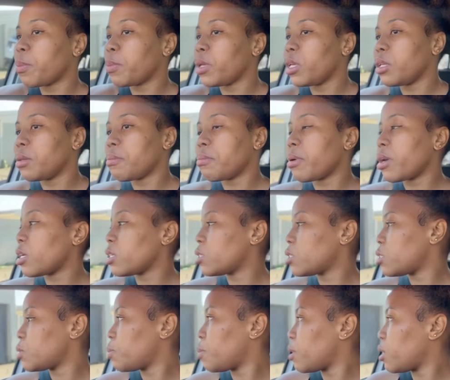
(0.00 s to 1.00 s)
in by
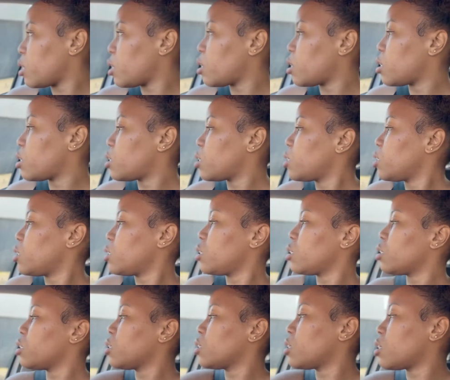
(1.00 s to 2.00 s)
spa
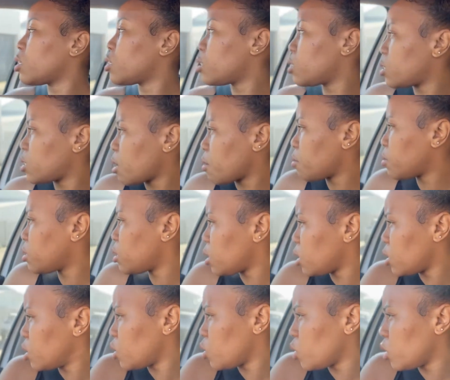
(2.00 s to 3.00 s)
get something
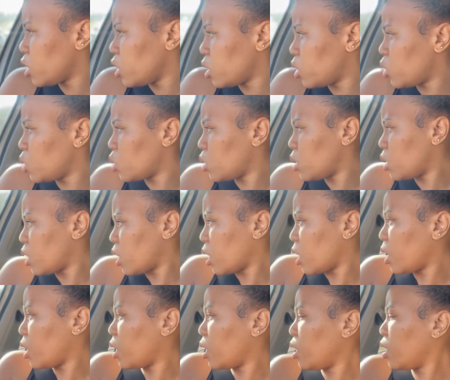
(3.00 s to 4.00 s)
to eat
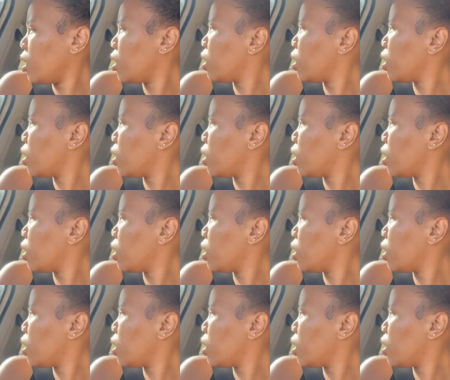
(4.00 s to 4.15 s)
today